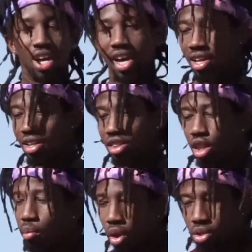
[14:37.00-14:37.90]
And
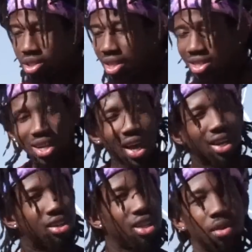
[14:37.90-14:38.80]
the most
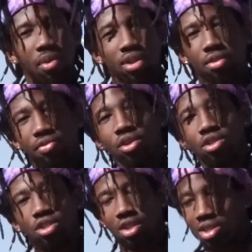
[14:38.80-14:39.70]
exciting thing about the
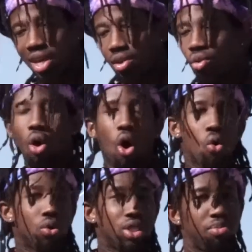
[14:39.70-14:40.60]
future is that it will
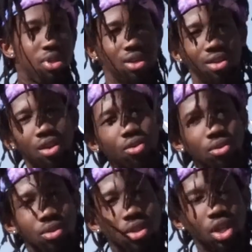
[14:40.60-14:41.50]
always be
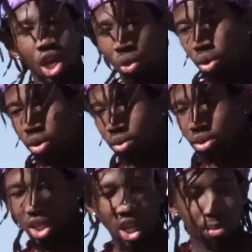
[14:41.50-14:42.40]
unknown. Will
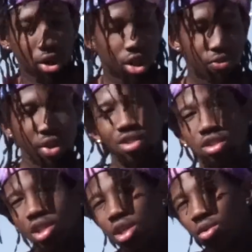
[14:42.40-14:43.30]
Team Earth
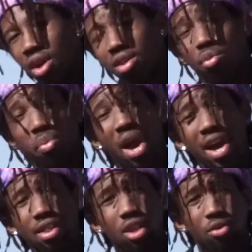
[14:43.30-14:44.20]
eventually go down the
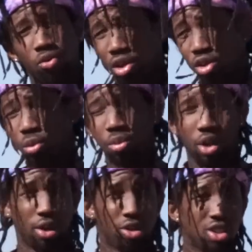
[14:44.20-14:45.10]
path of renewable
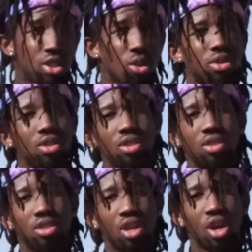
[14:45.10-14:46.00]
energy
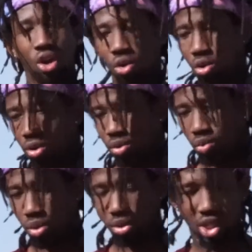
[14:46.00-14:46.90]
sources? Or
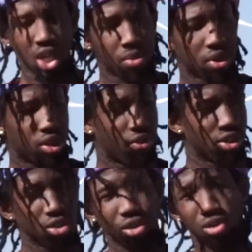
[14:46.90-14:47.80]
will Team Earth
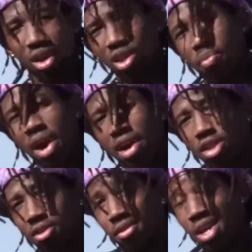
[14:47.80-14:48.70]
eventually go down the path
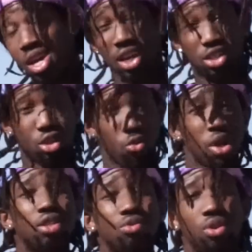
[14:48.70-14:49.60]
of
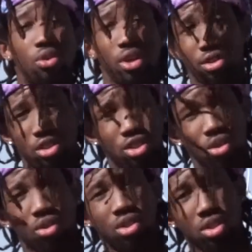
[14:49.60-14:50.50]
extraterrestrial energy
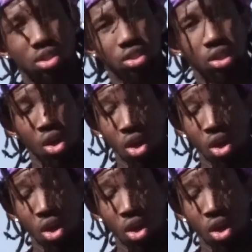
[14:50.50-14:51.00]
sources?